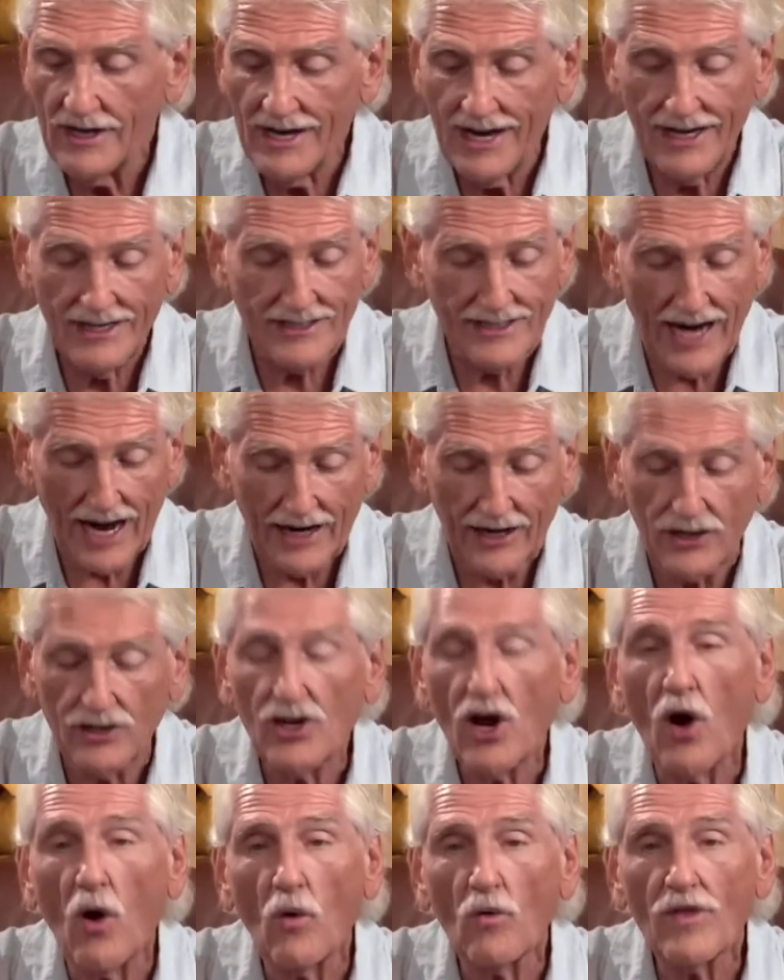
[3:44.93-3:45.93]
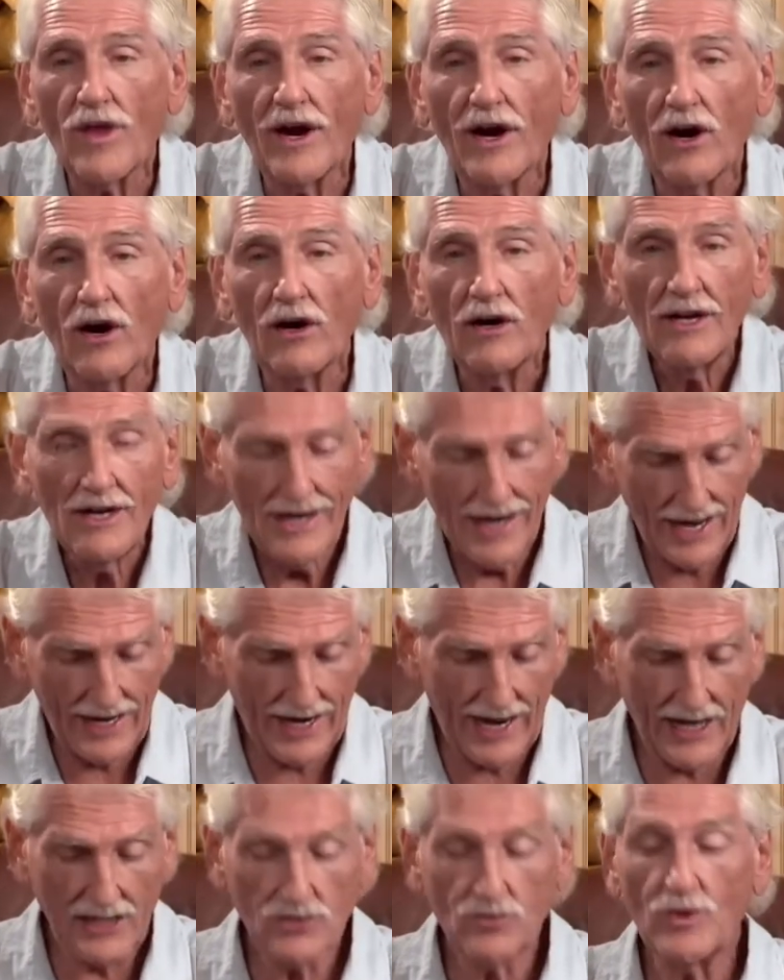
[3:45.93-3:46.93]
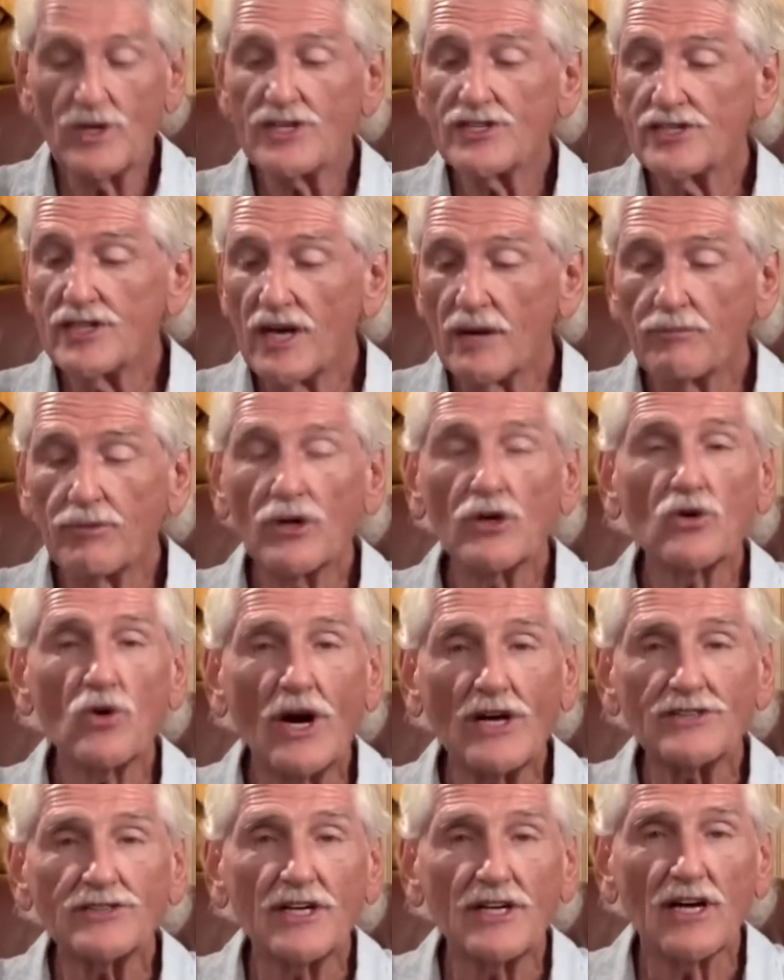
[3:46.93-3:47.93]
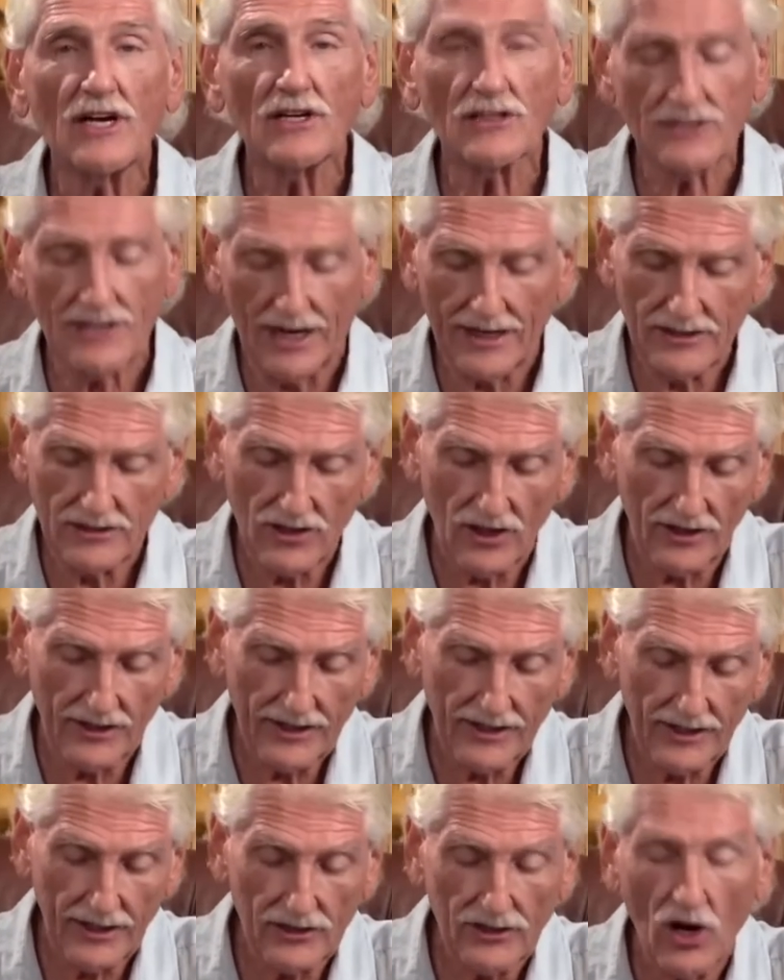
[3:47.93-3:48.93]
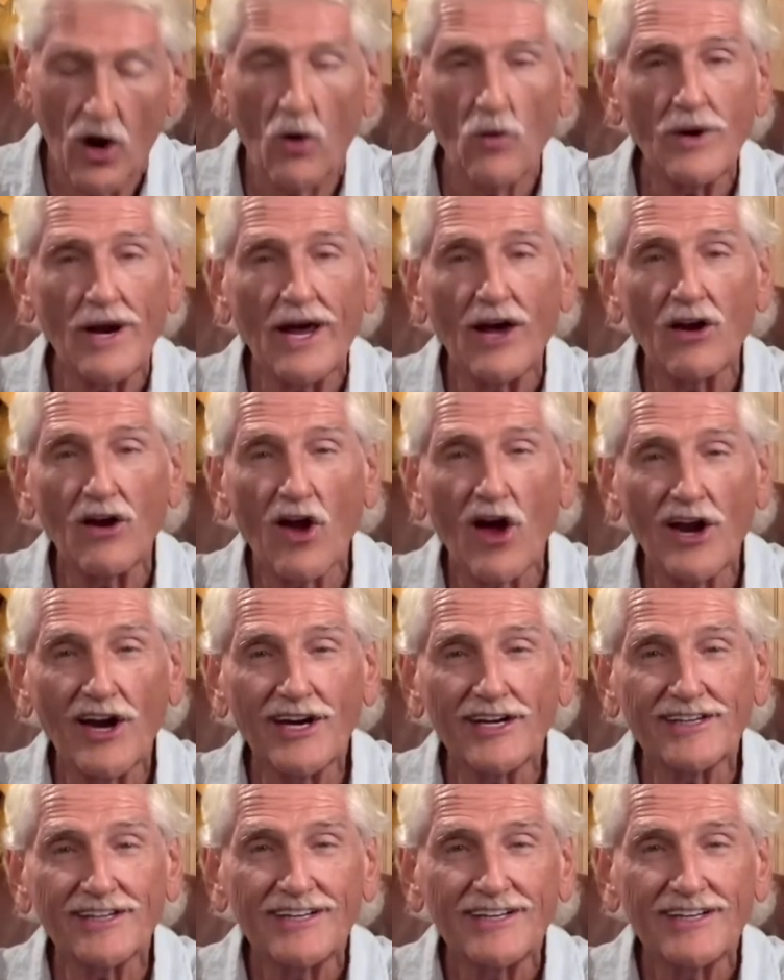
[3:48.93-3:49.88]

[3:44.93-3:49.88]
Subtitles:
He's got a toe there. And as we see it progressing, it looks like it's going to get a toenail on it.